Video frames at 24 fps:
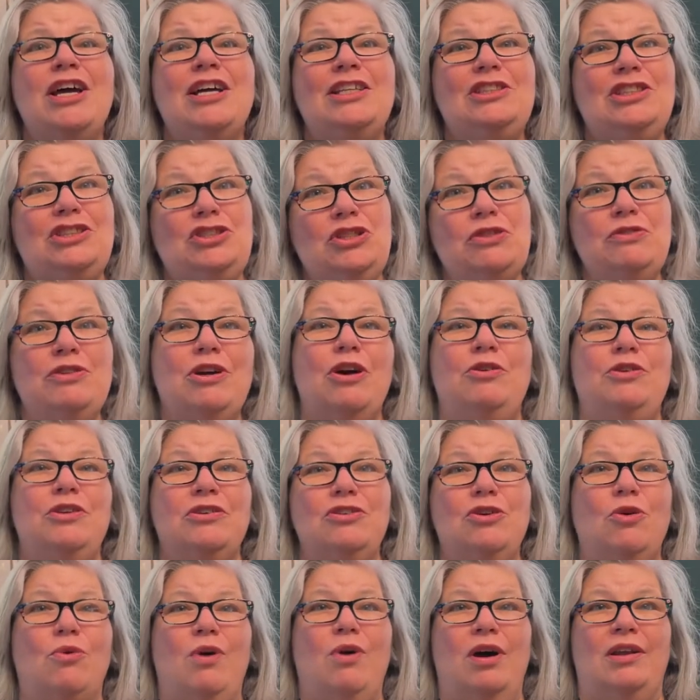Did you know you
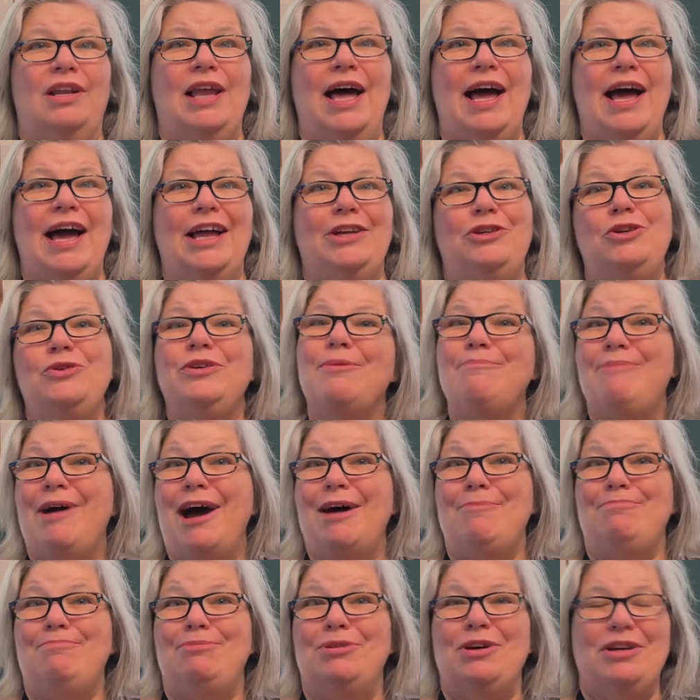can go online, you can
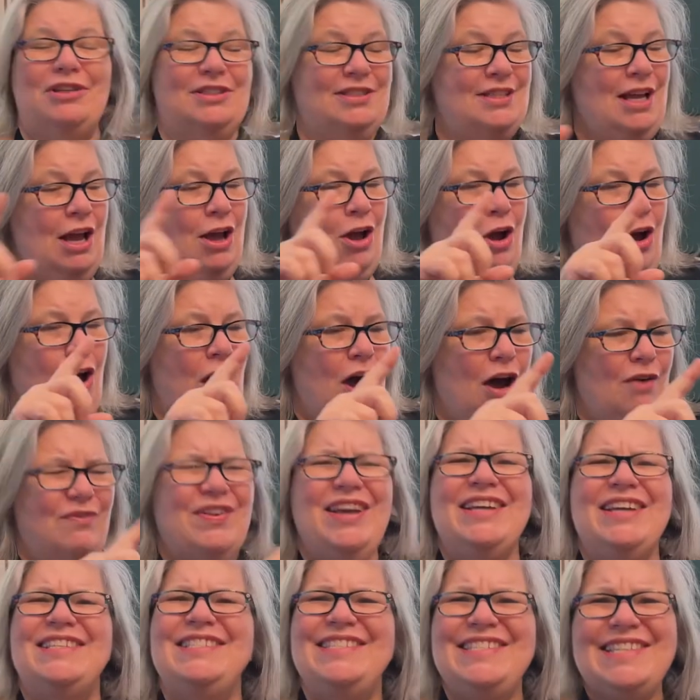buy books
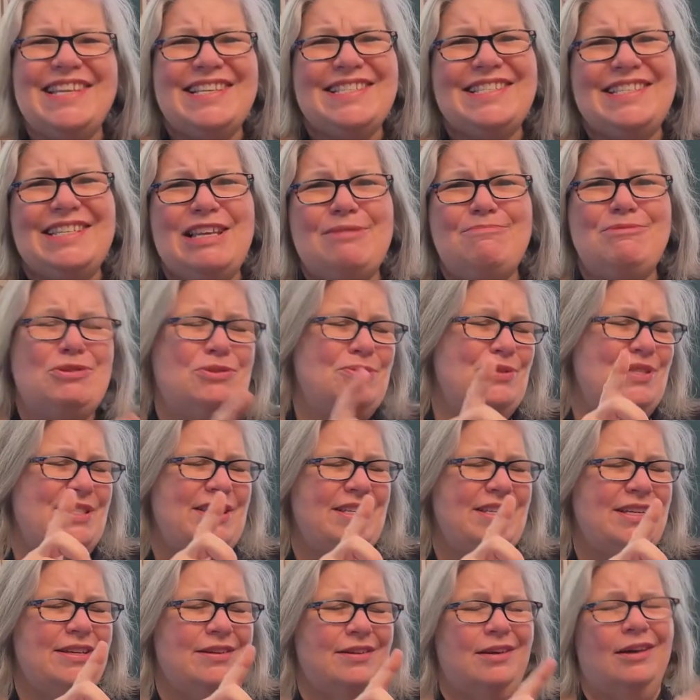of Disney
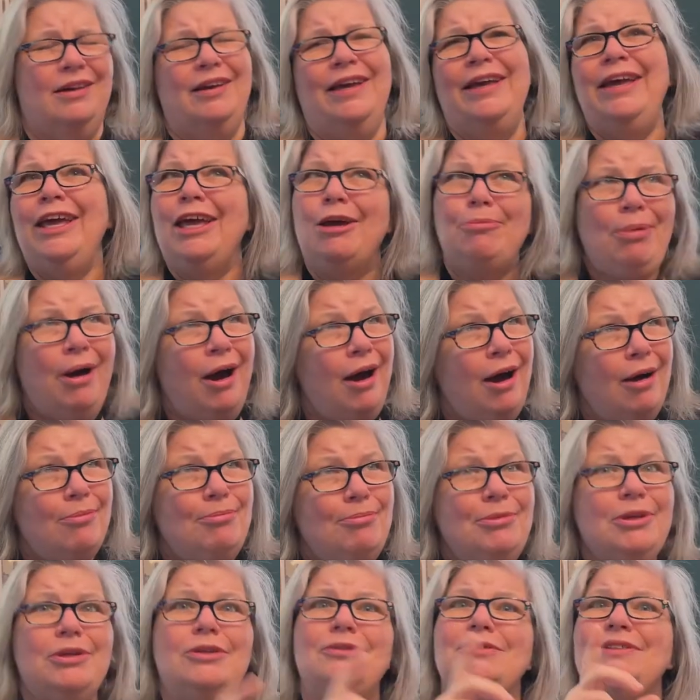music, hip hop
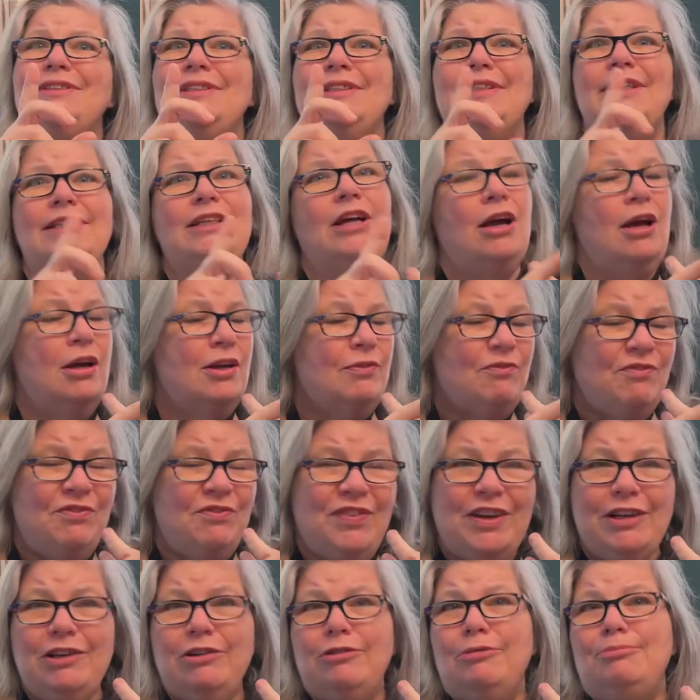music,
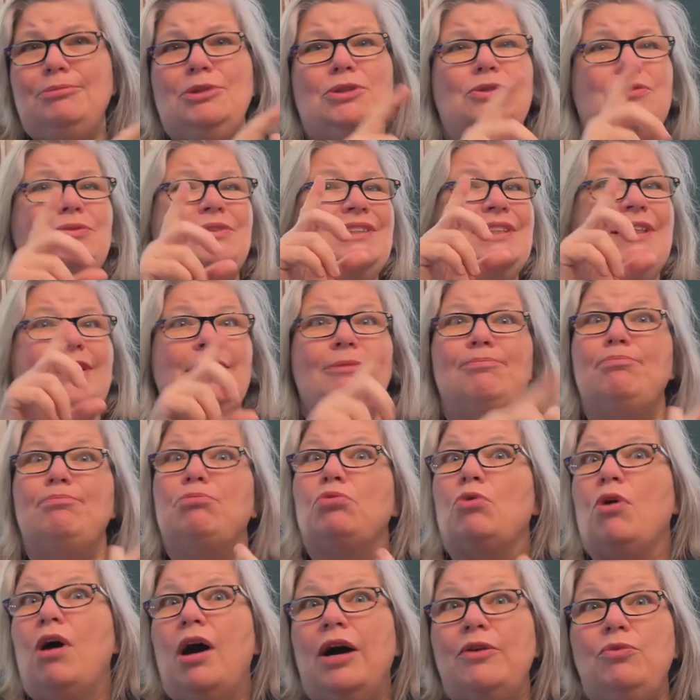fiddle music,
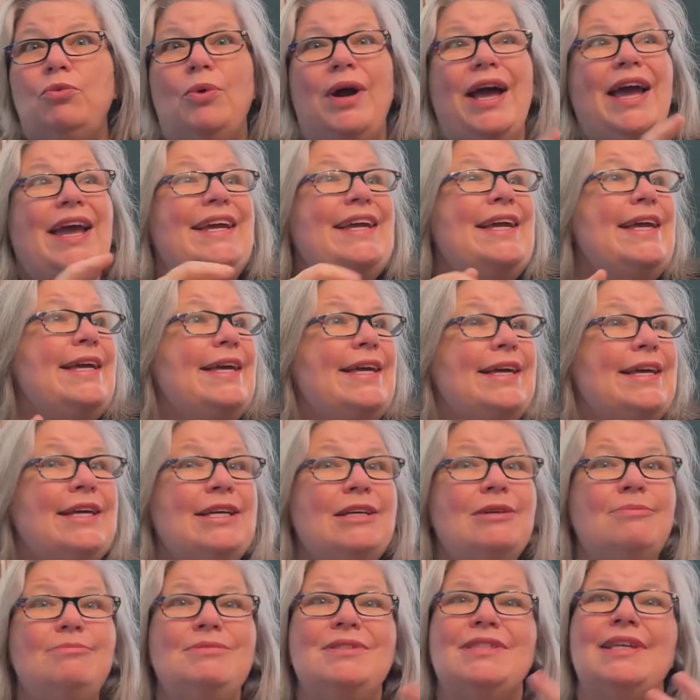Broadway
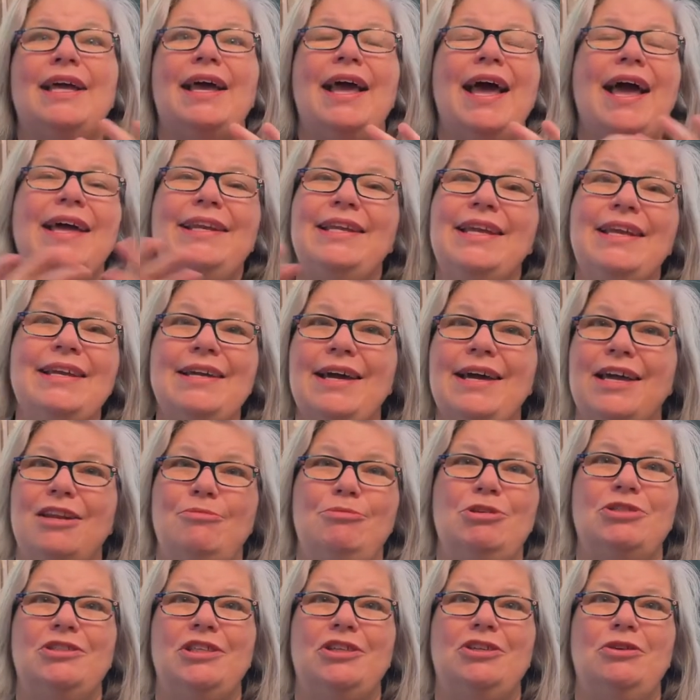hymns, any kind of
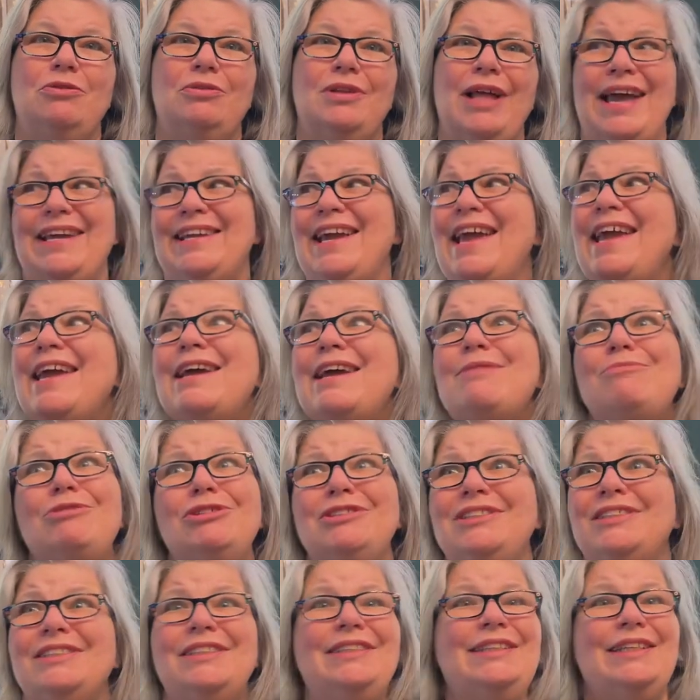music you like.
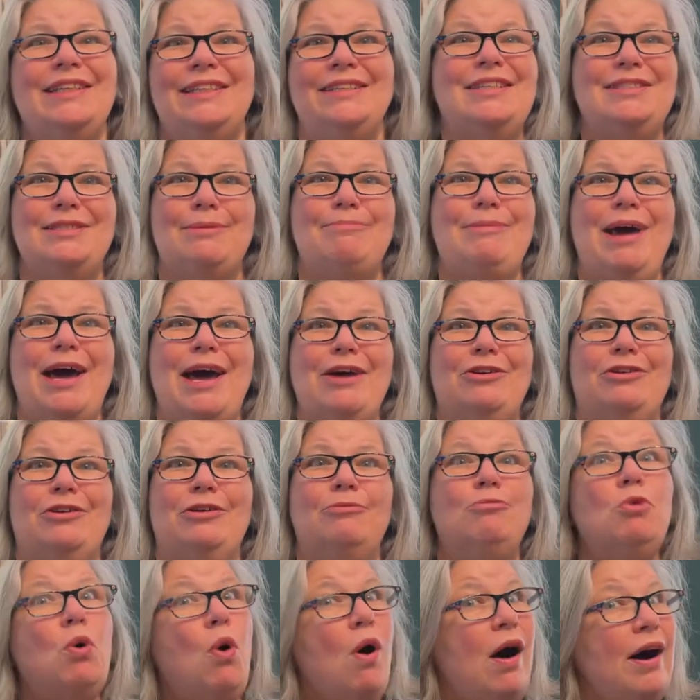Hamilton, it doesn't matter,
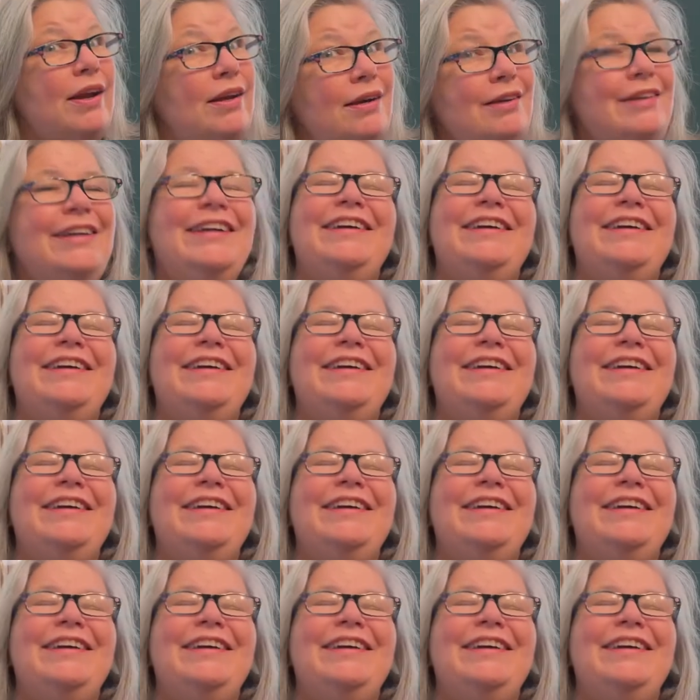Moana.